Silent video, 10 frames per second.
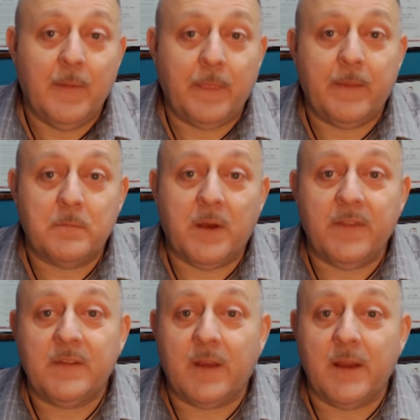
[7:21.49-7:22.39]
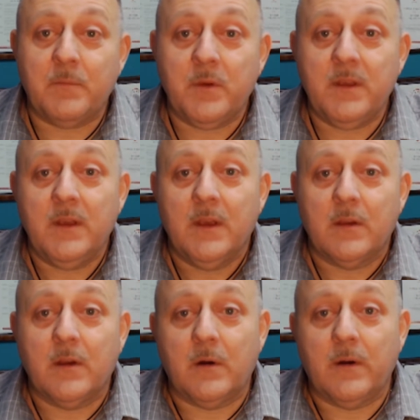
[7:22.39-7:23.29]
And then by the time we
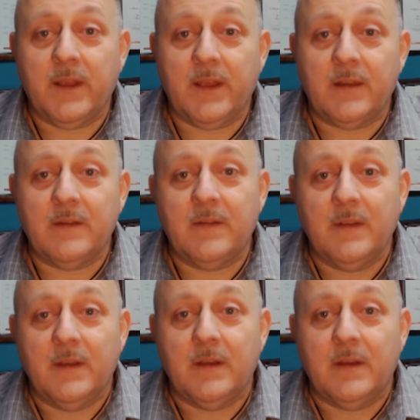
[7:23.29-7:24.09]
go and